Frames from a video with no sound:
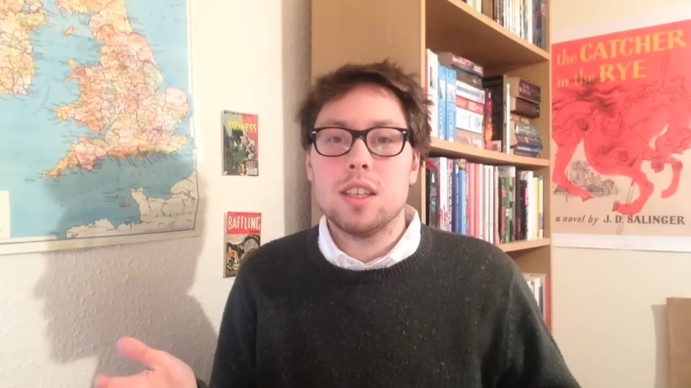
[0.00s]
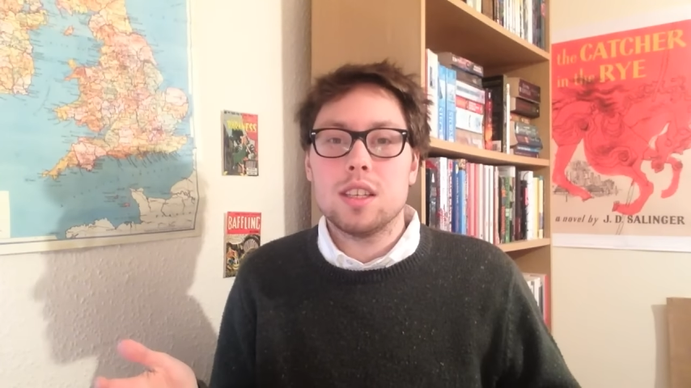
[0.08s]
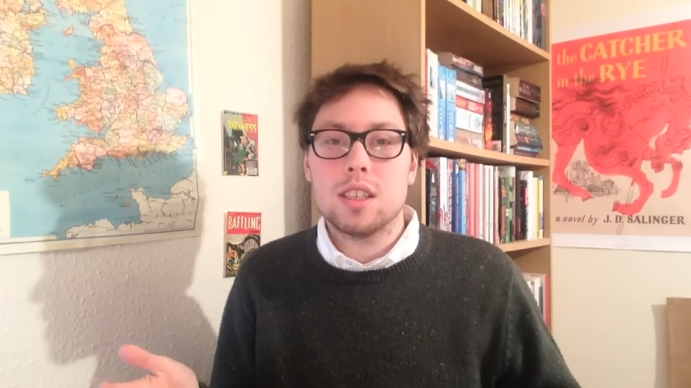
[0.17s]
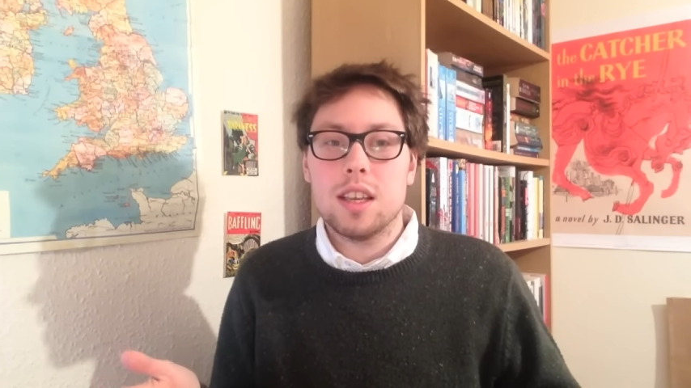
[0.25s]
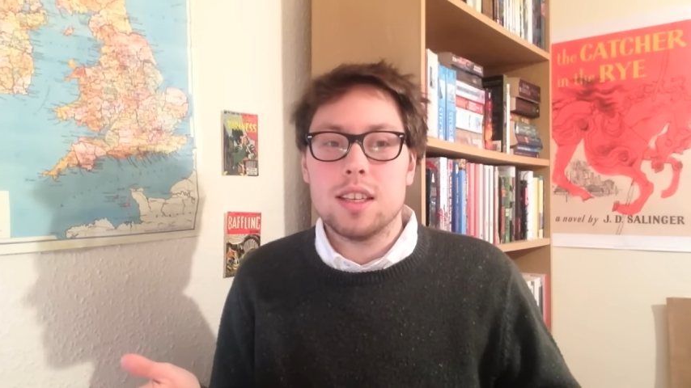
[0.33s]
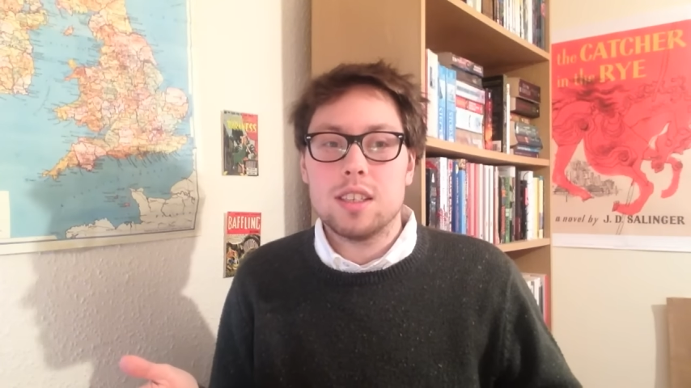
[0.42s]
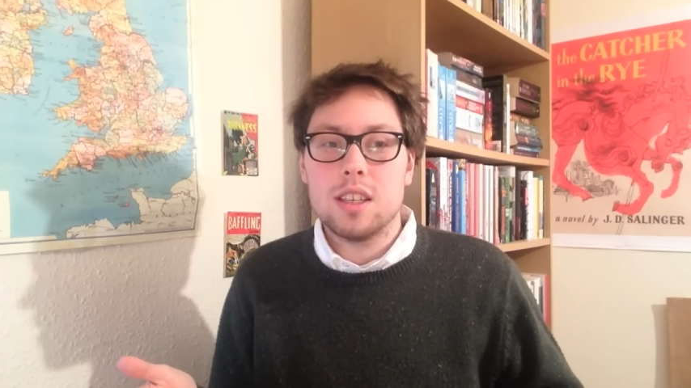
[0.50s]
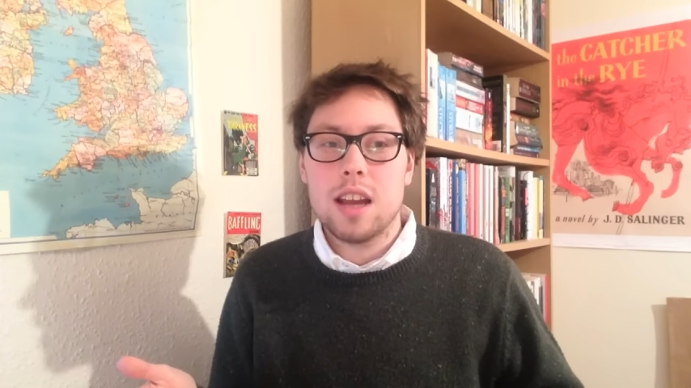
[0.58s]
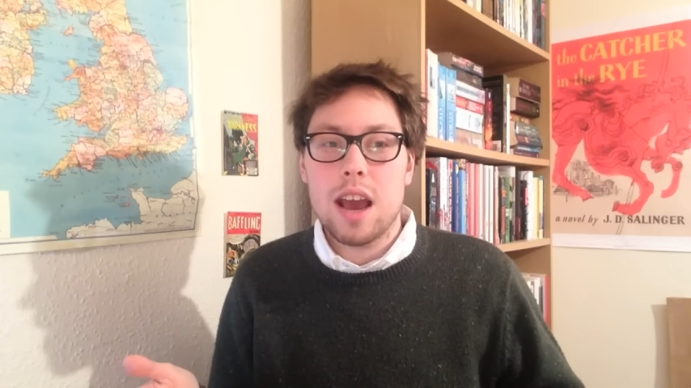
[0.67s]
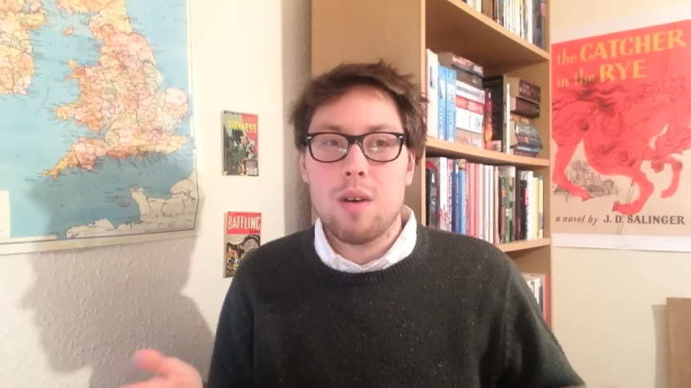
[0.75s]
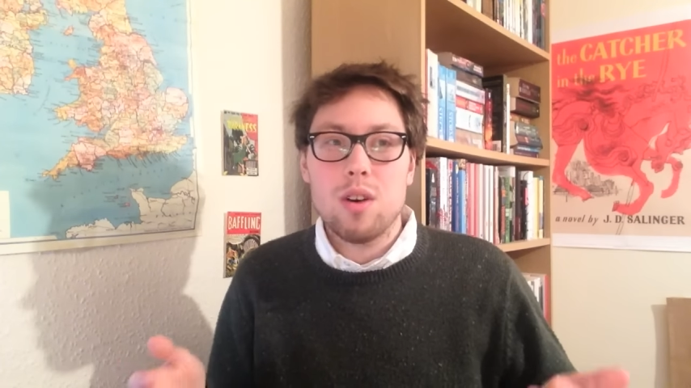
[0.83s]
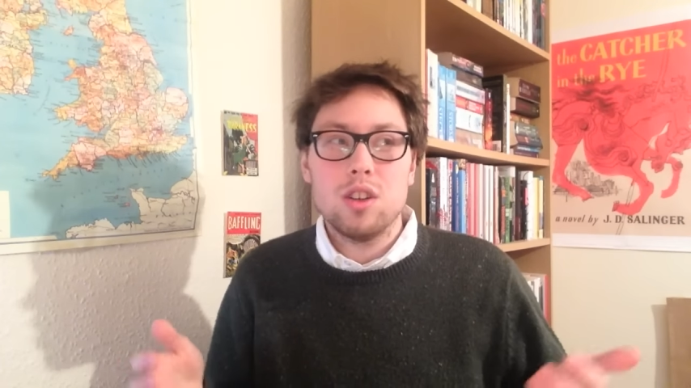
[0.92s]
this list
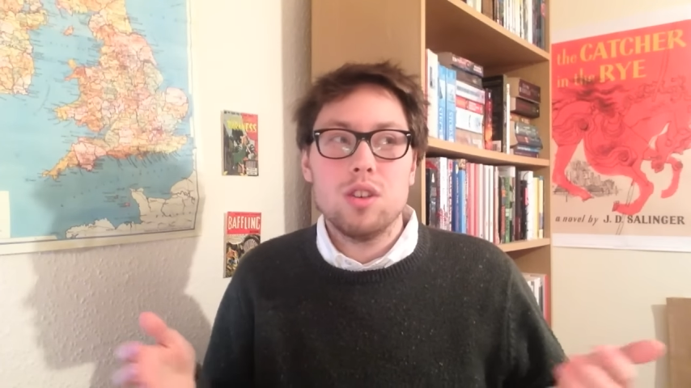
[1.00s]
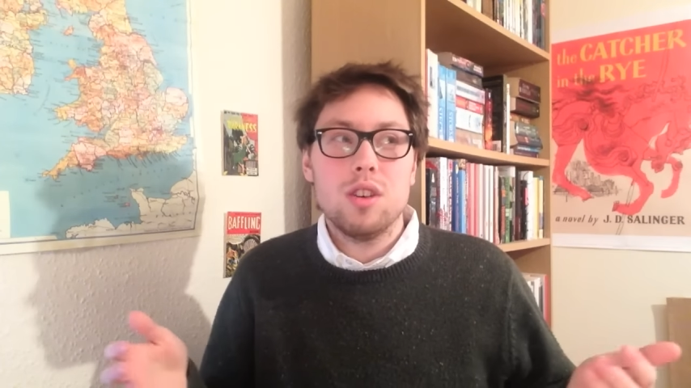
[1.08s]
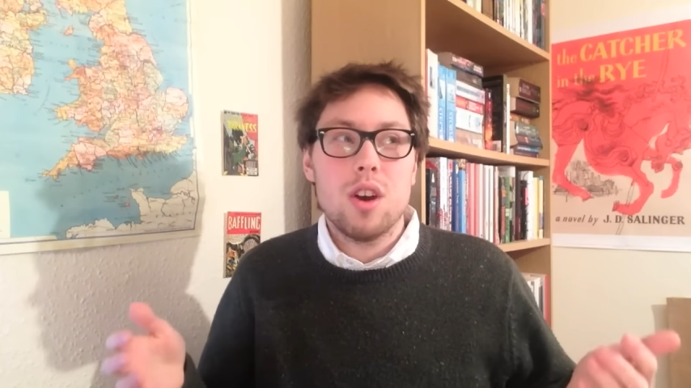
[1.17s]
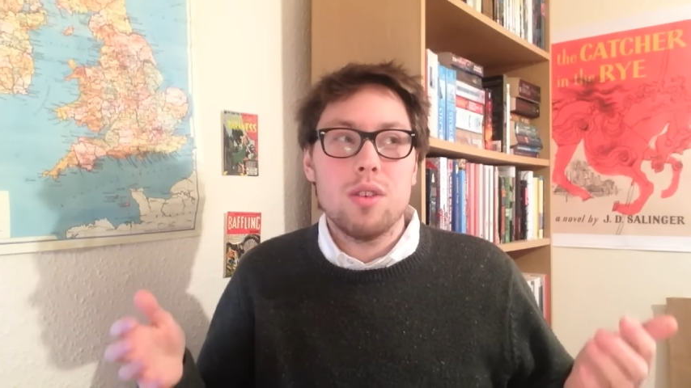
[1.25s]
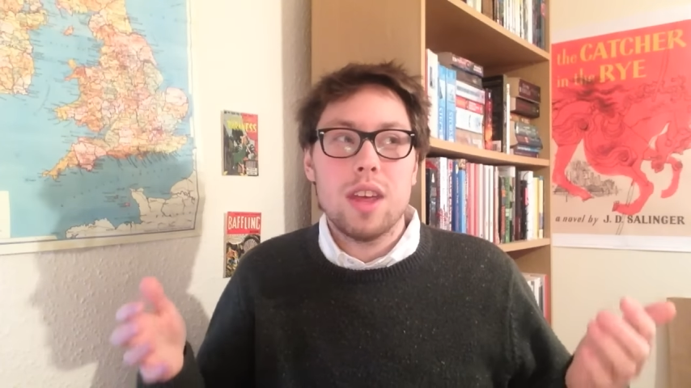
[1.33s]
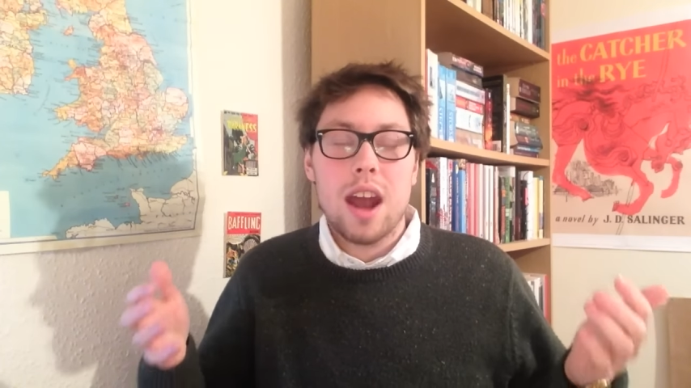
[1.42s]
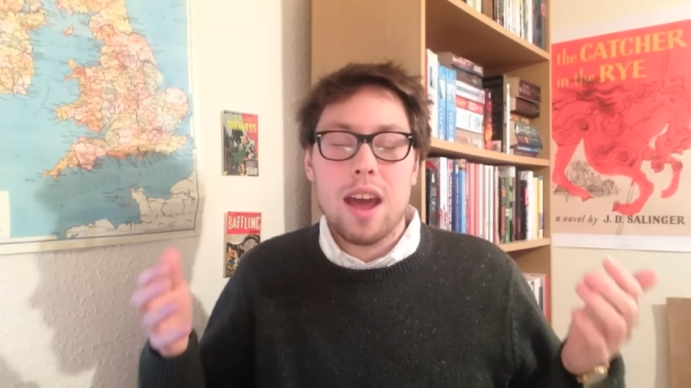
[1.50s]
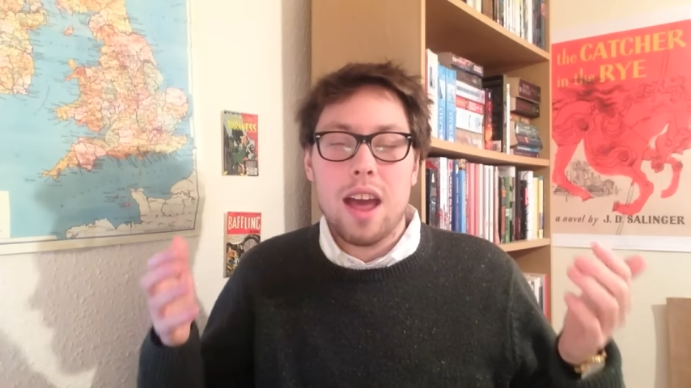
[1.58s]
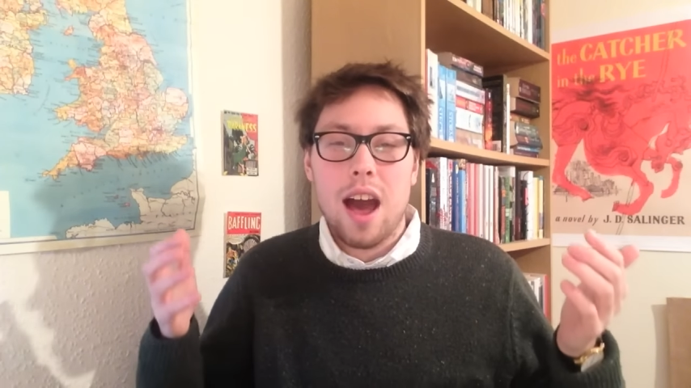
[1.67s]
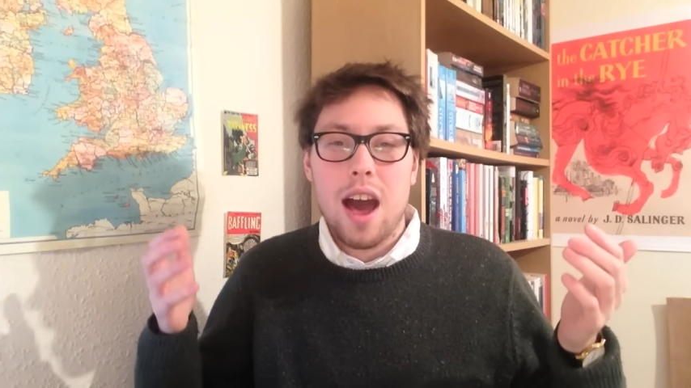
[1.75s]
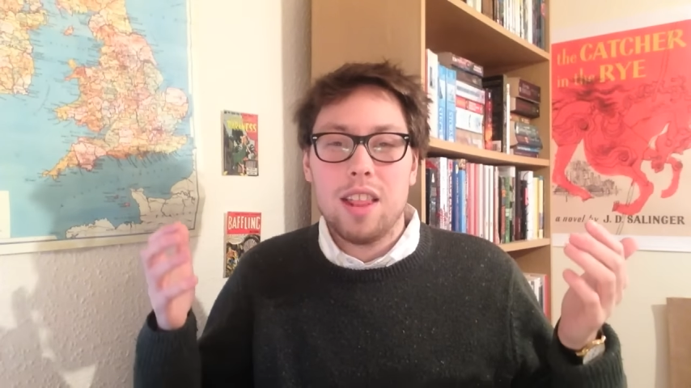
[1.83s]
today, I want you to know that I,